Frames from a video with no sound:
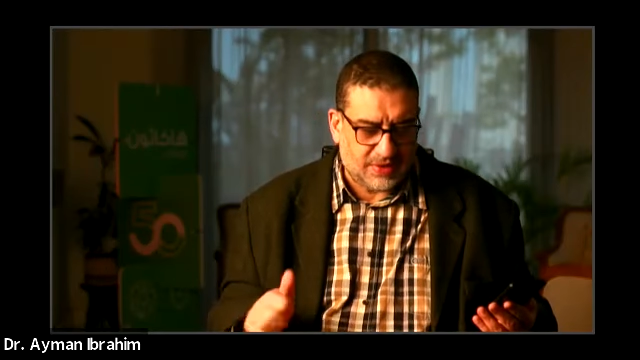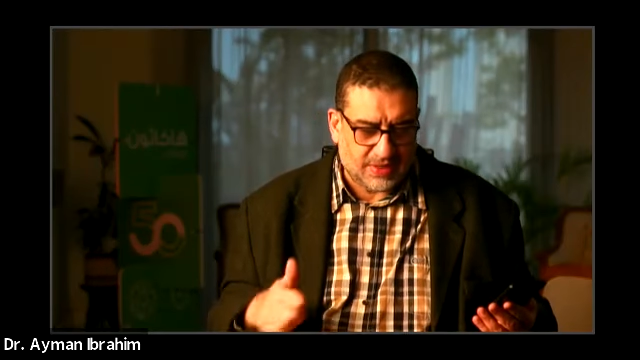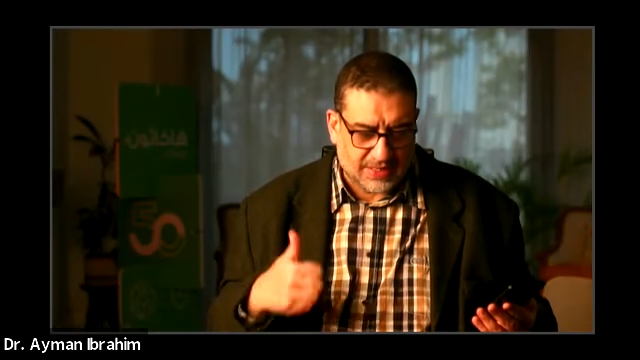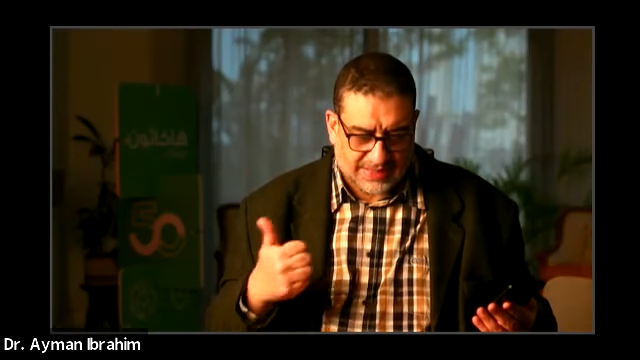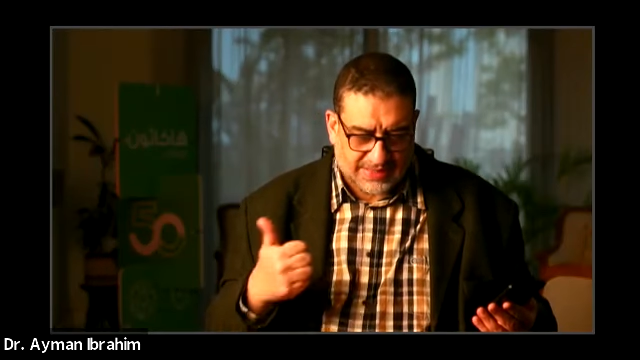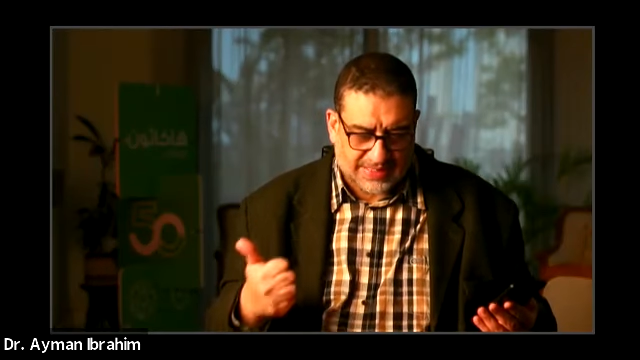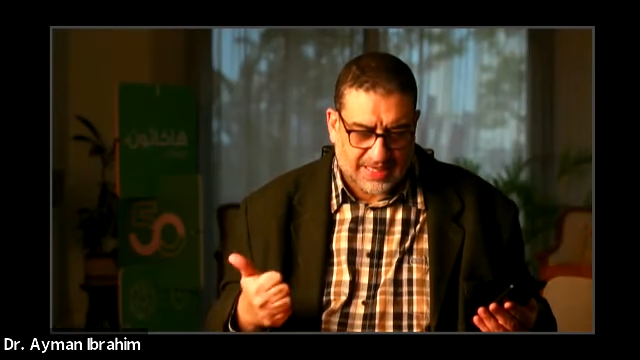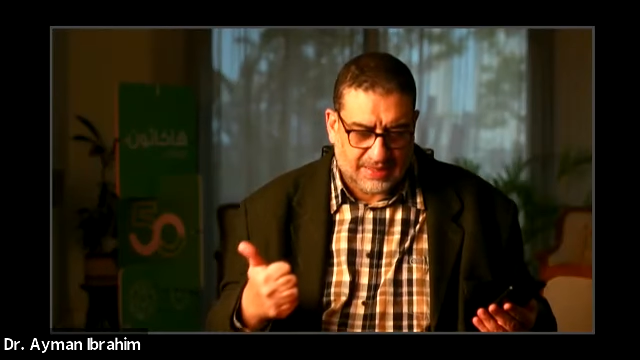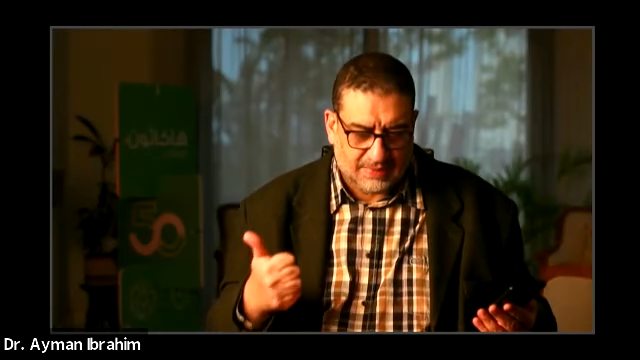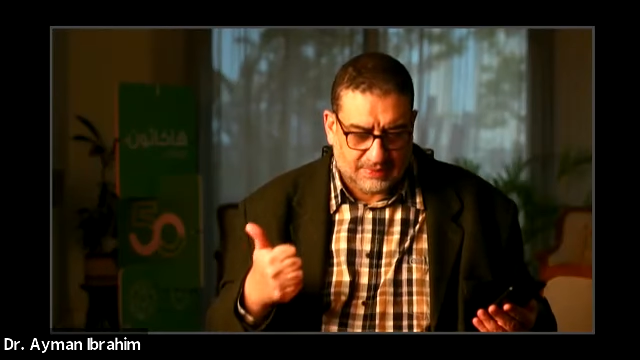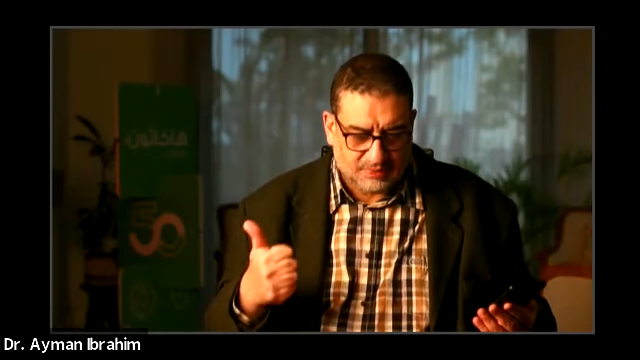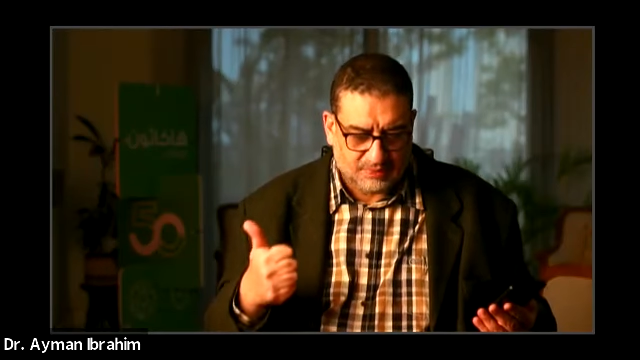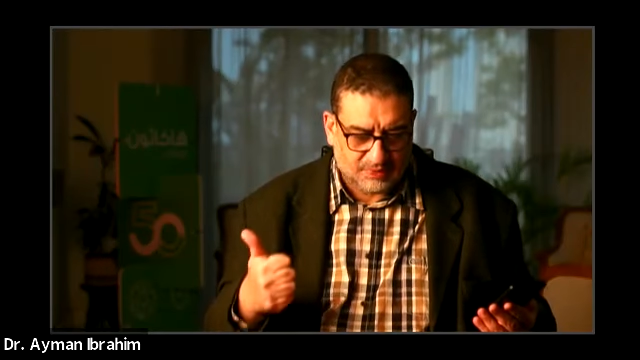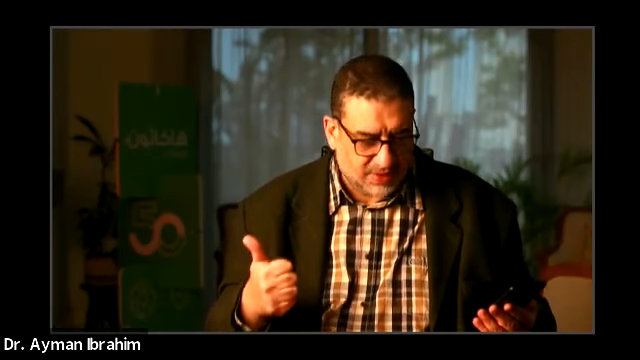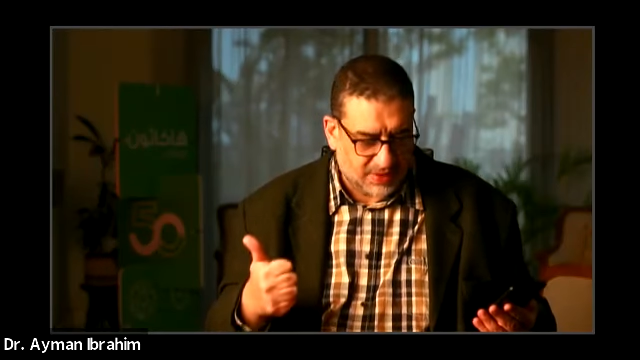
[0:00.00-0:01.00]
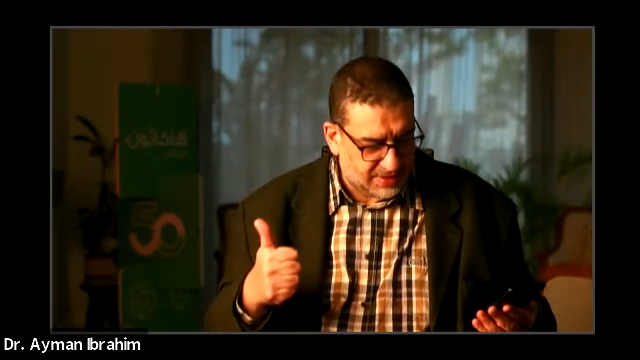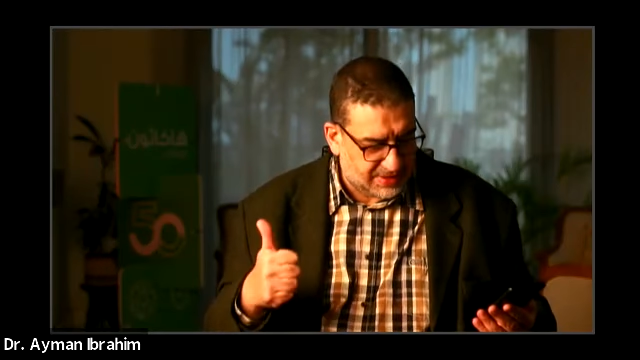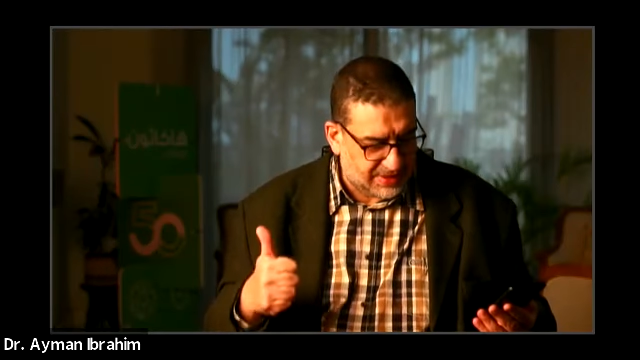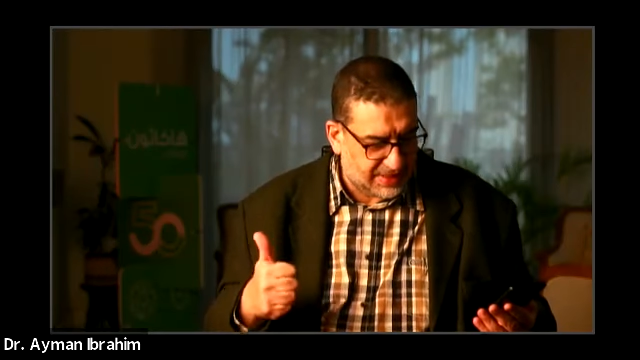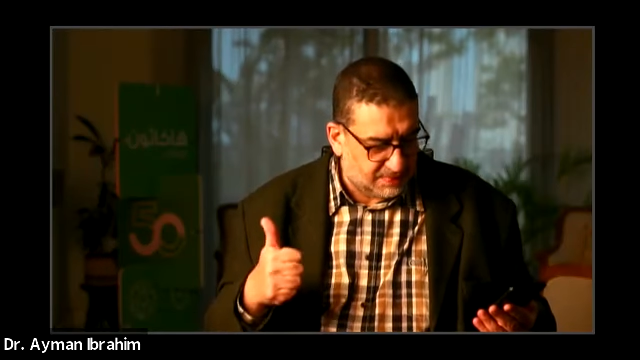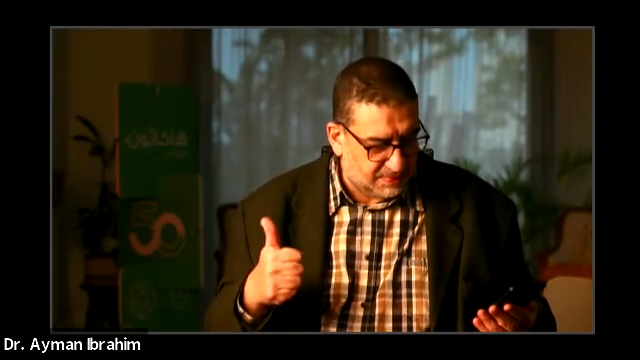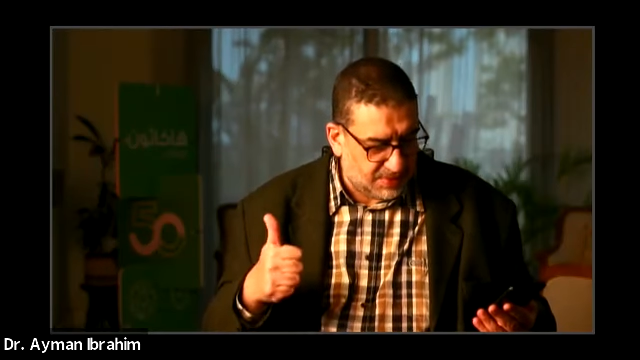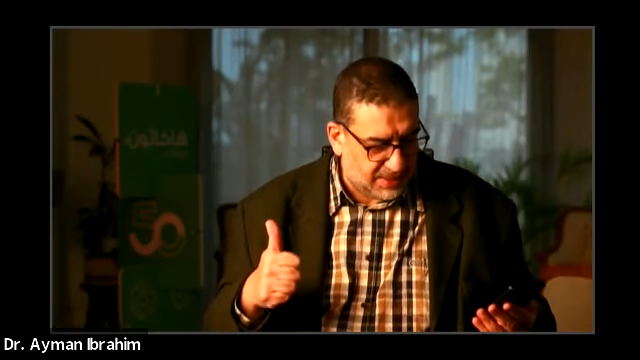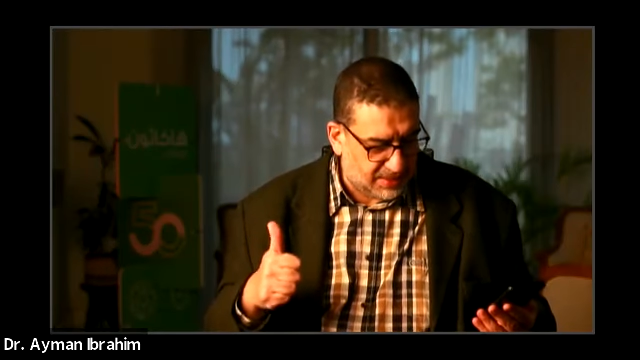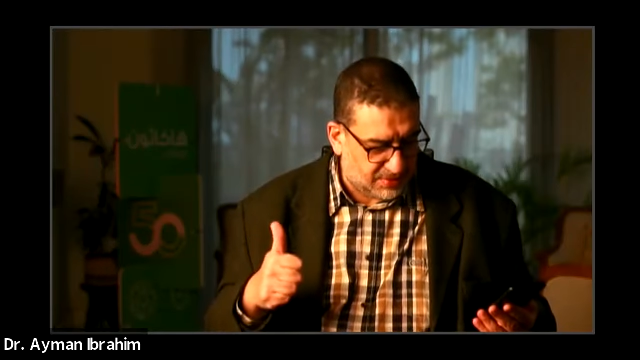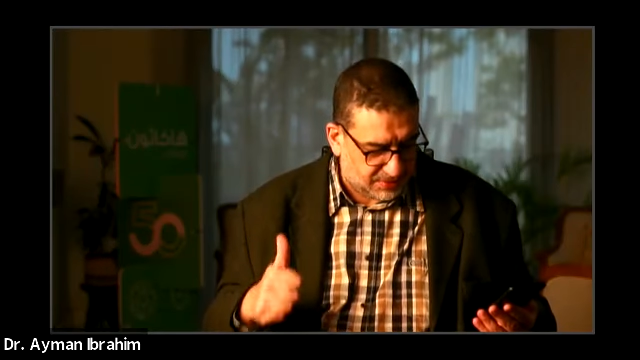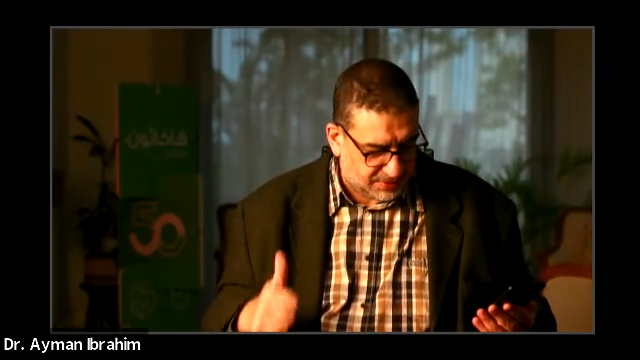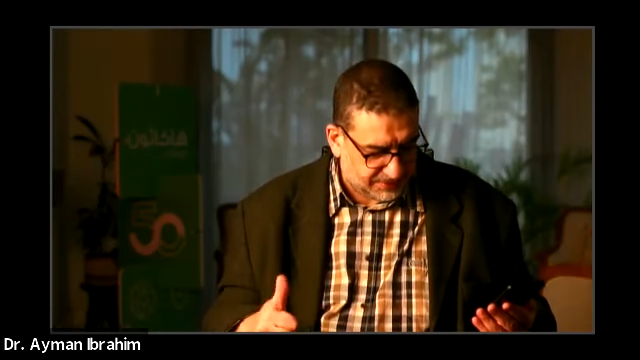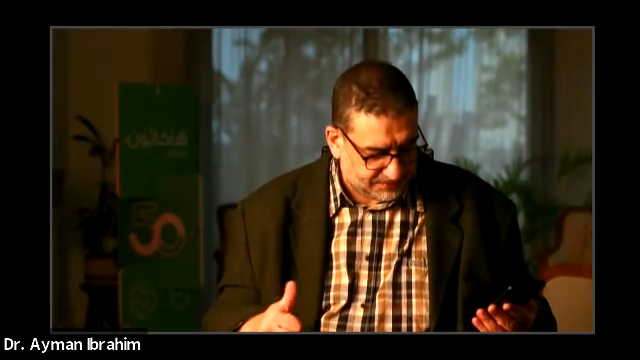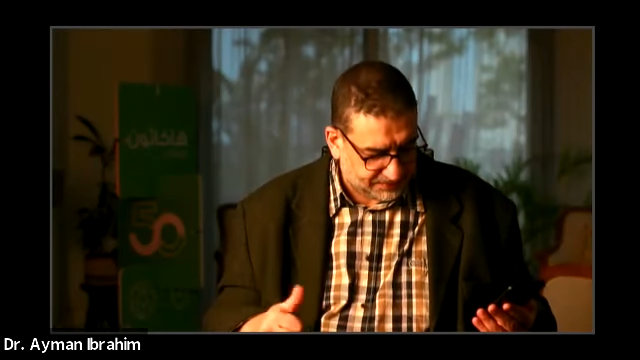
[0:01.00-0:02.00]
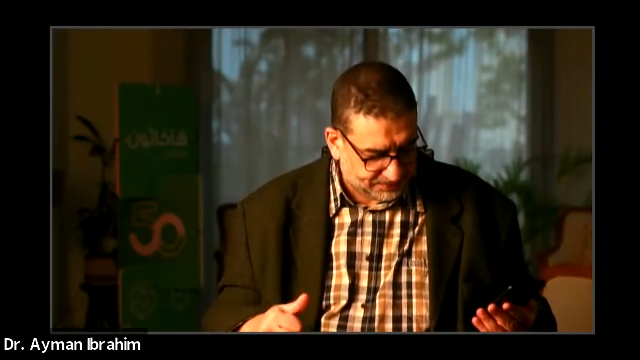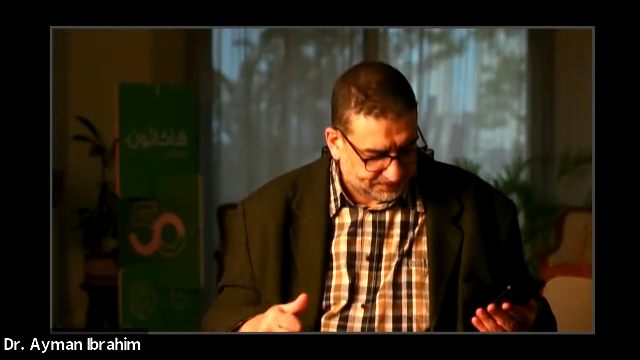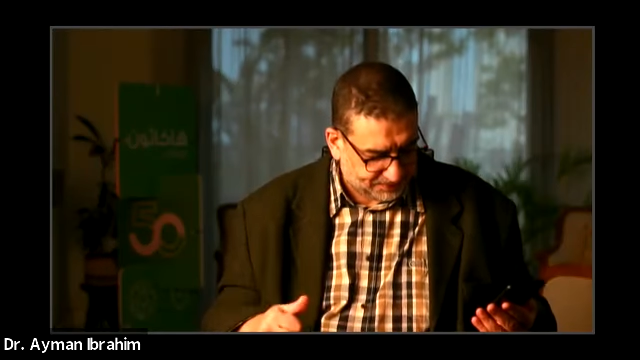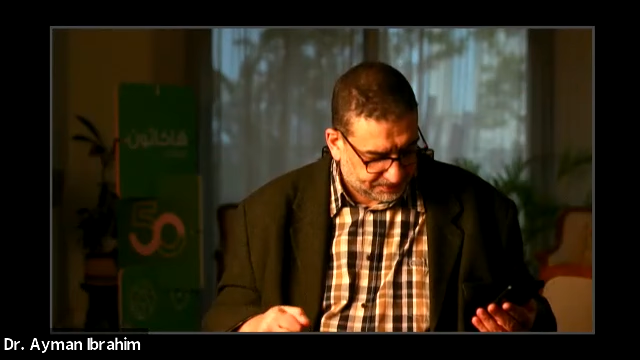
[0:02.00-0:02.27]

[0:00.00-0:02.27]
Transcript: with the same team leader.